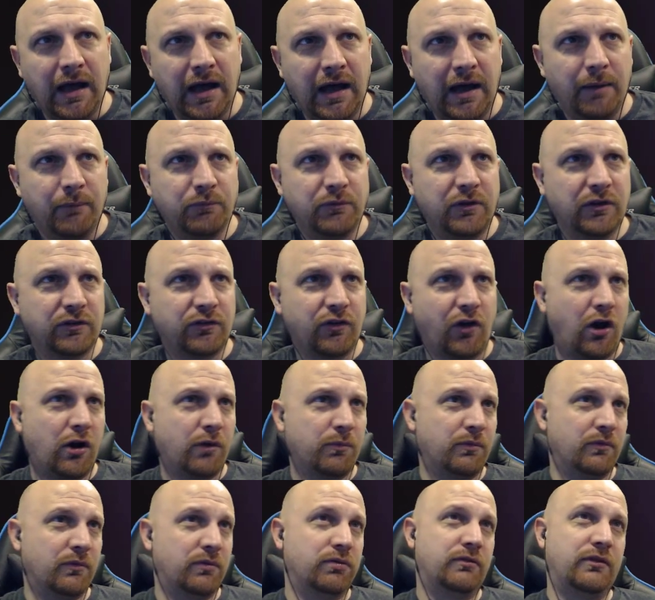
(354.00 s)
This
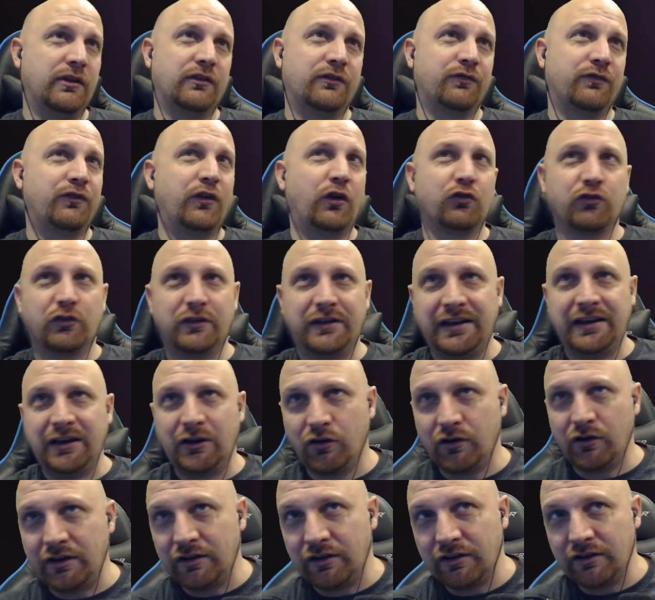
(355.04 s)
Vildred here
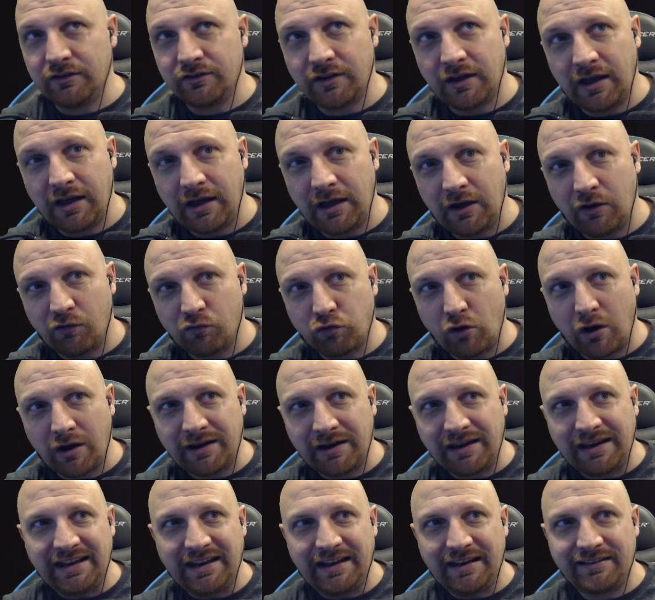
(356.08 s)
is
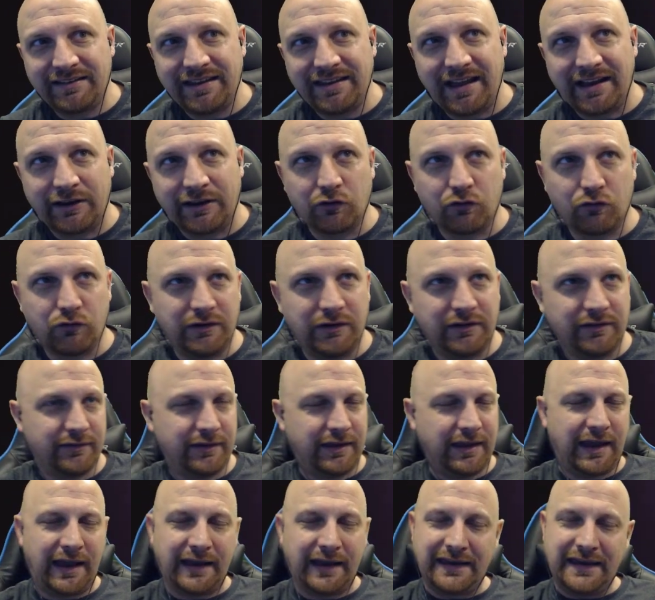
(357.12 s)
rocking an attack and crit
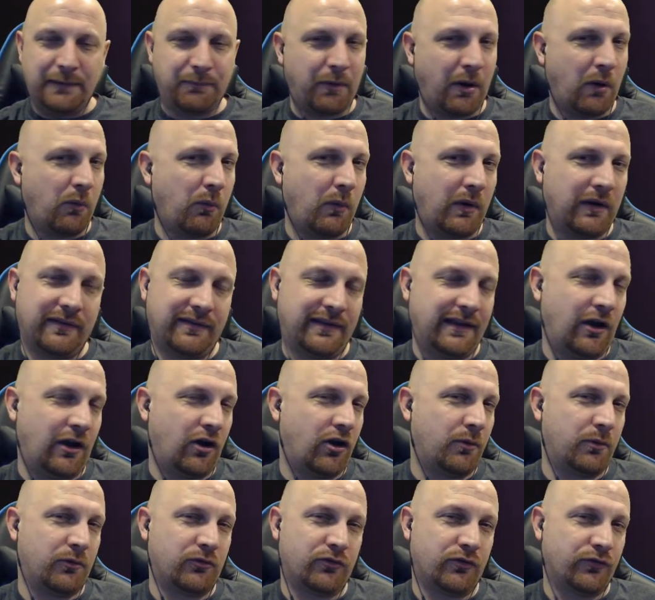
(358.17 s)
set. I keep on wanting to say
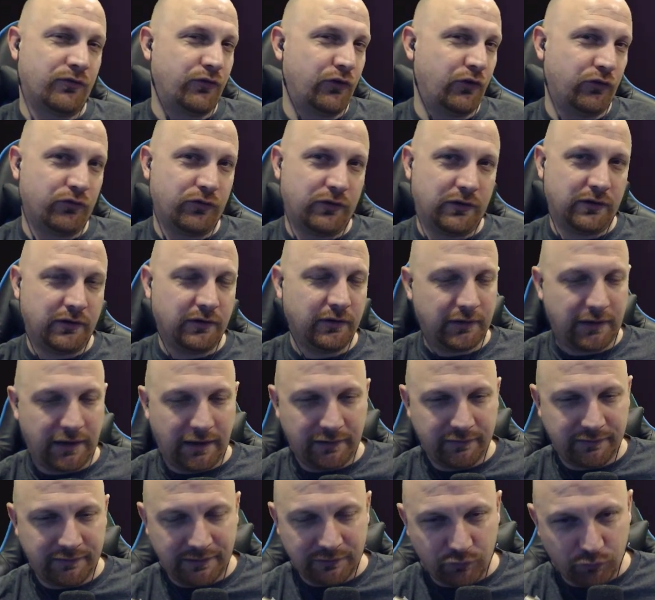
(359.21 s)
Arbiter Vildred,
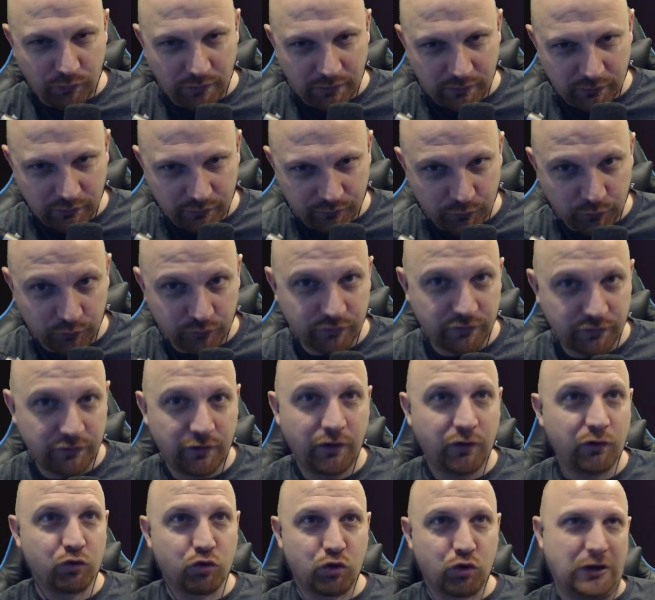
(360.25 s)
guys. It's regular Vildred,
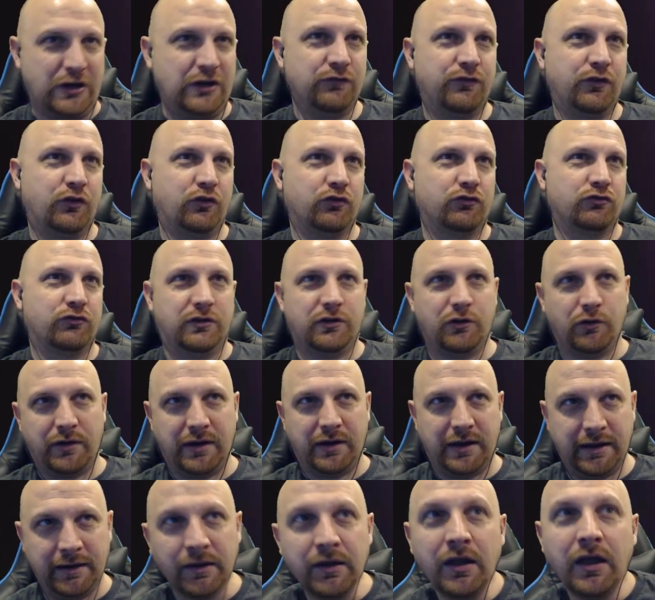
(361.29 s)
green Vildred,
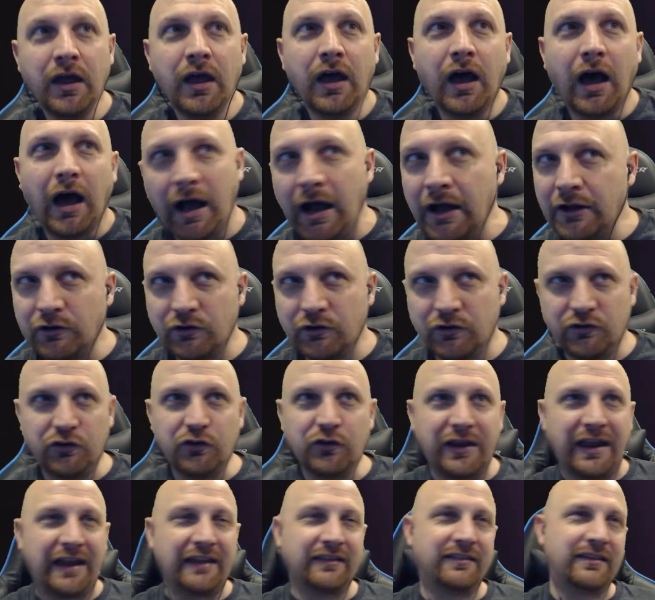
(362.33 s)
okay? 102
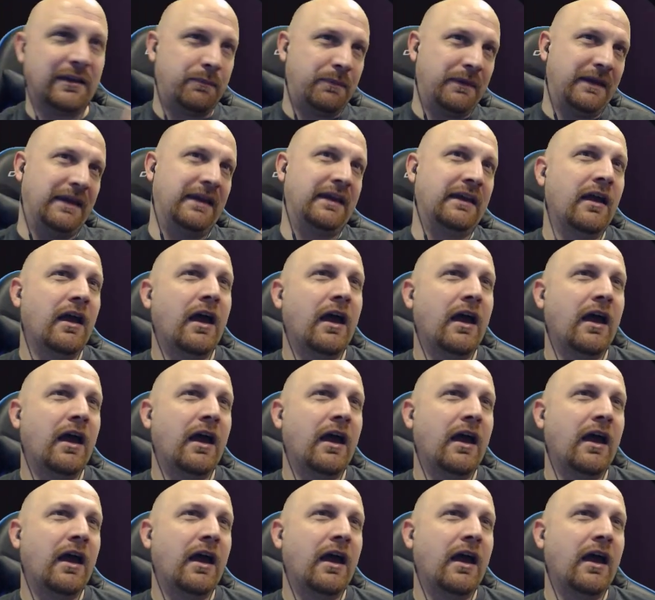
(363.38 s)
KCP,